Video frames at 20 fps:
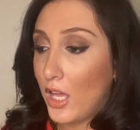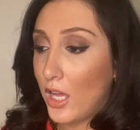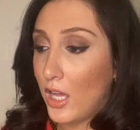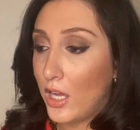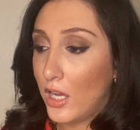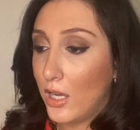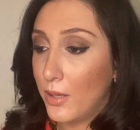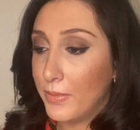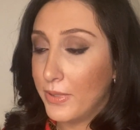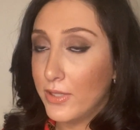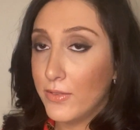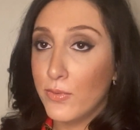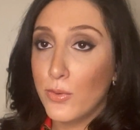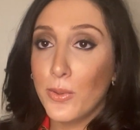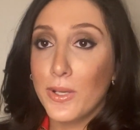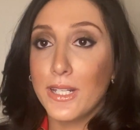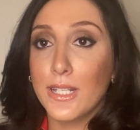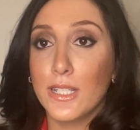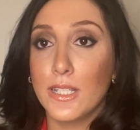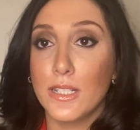An
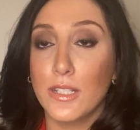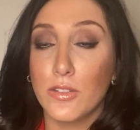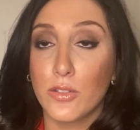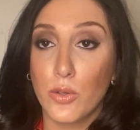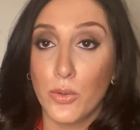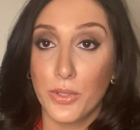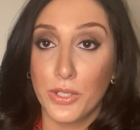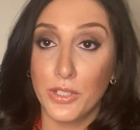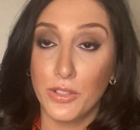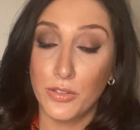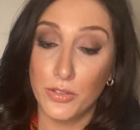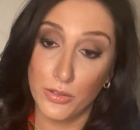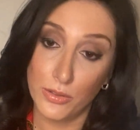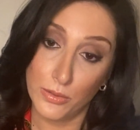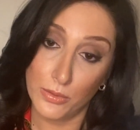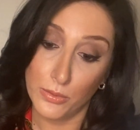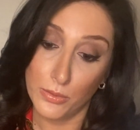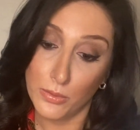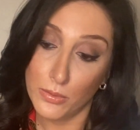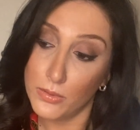avoidant is going
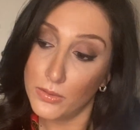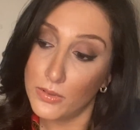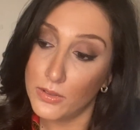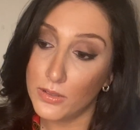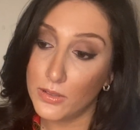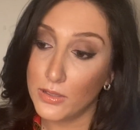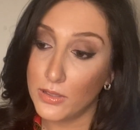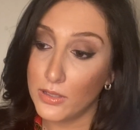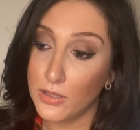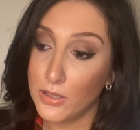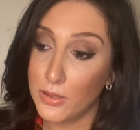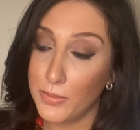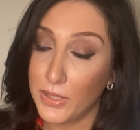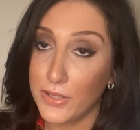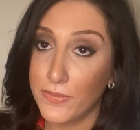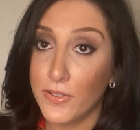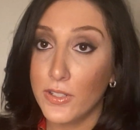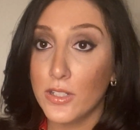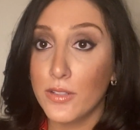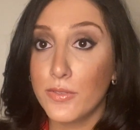to
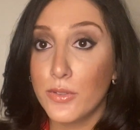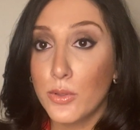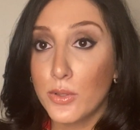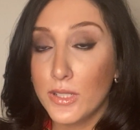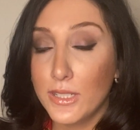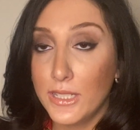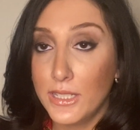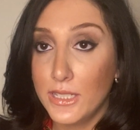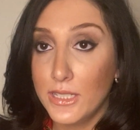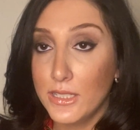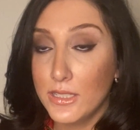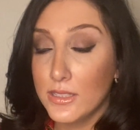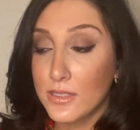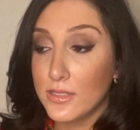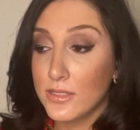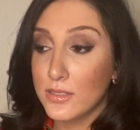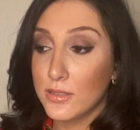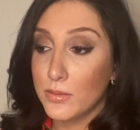make fun of your needs,